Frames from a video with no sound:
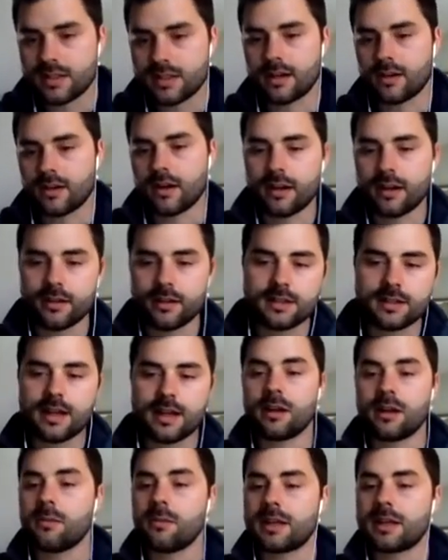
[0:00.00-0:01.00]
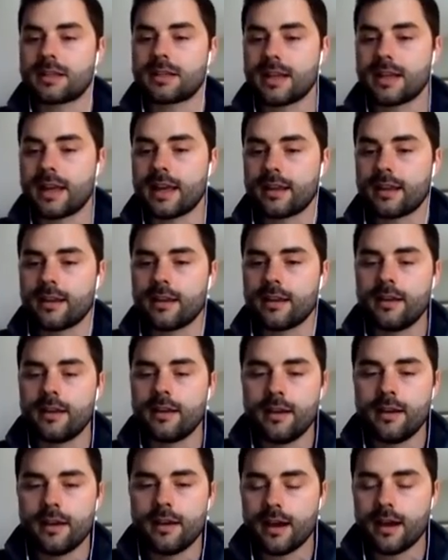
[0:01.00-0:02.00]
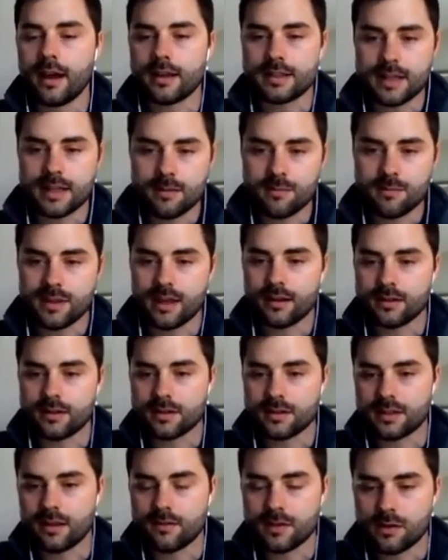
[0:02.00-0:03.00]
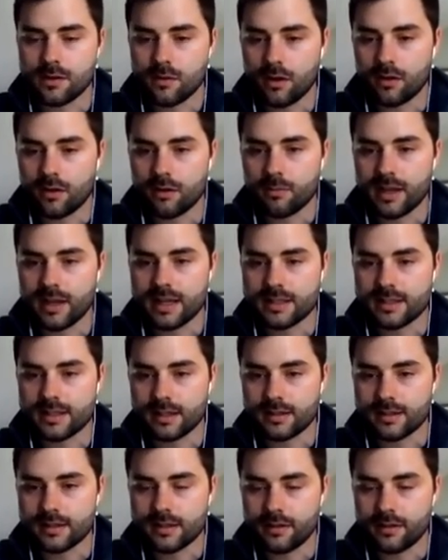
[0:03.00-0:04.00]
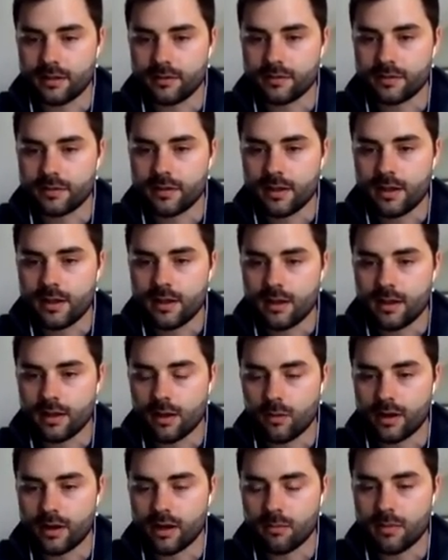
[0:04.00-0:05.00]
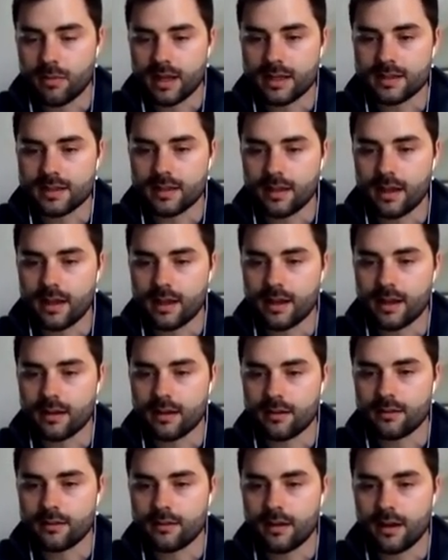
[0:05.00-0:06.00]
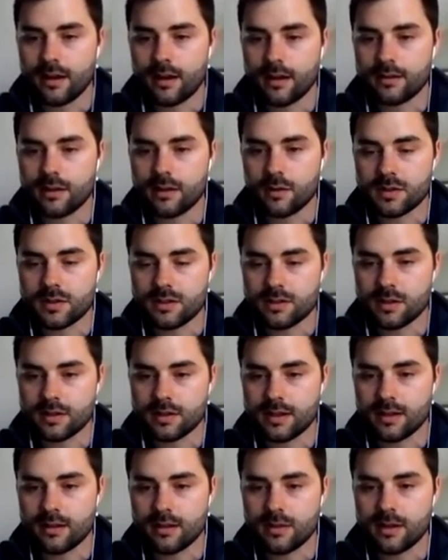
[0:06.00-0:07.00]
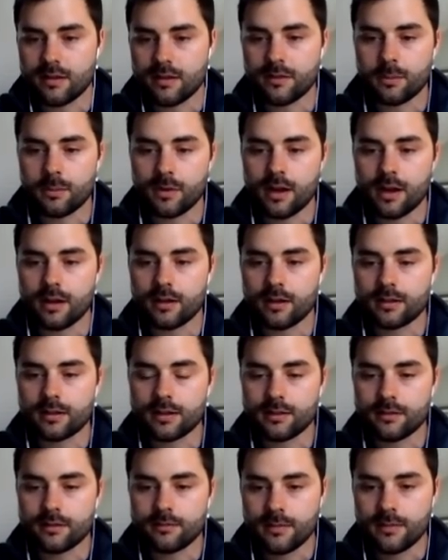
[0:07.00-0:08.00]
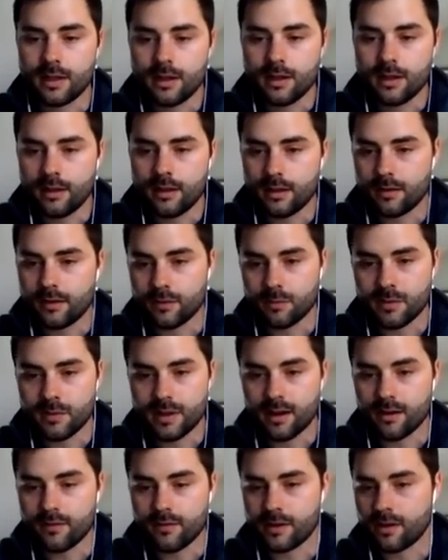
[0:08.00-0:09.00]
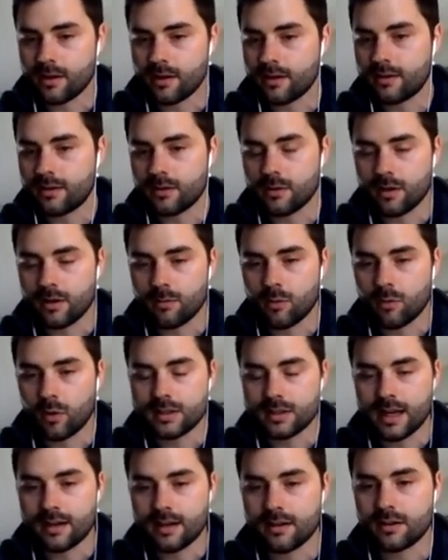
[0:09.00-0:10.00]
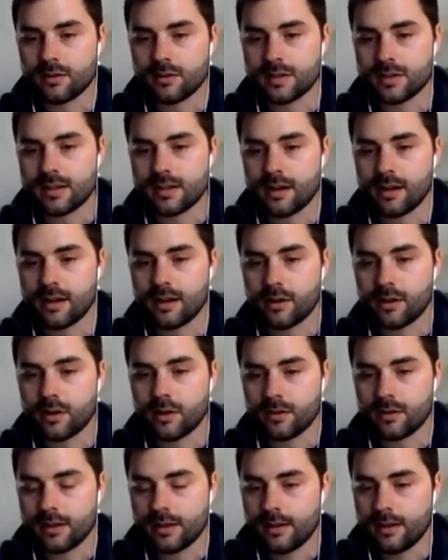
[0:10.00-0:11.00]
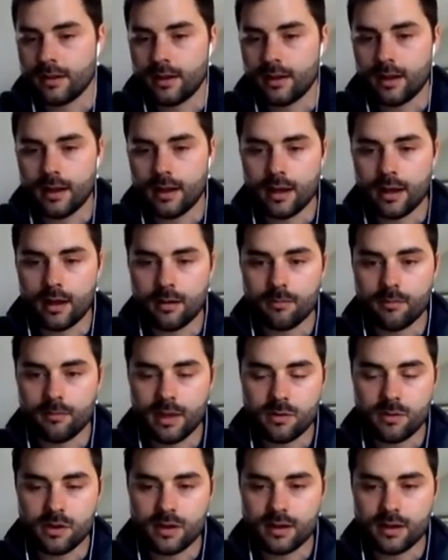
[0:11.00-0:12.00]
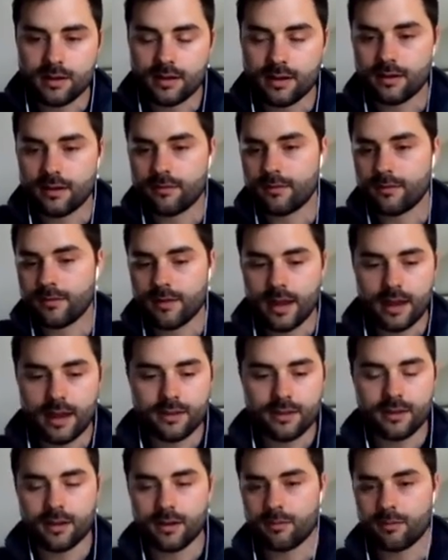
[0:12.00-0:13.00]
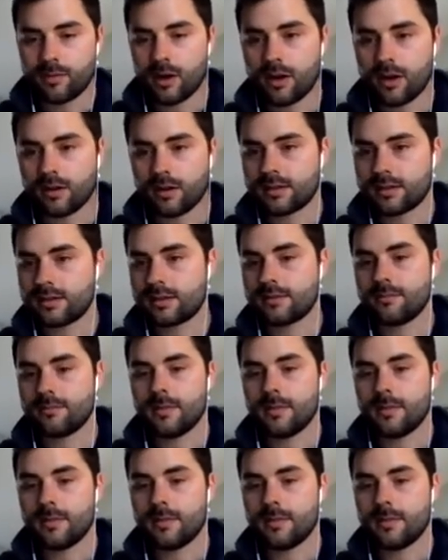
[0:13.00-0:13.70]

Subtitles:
stick right on the side of your mix tank. Same thing, just gives you all the basics of what your baseline dosages need to be of the product. And from there, if you're into a more technical scenario, maybe you need to add the products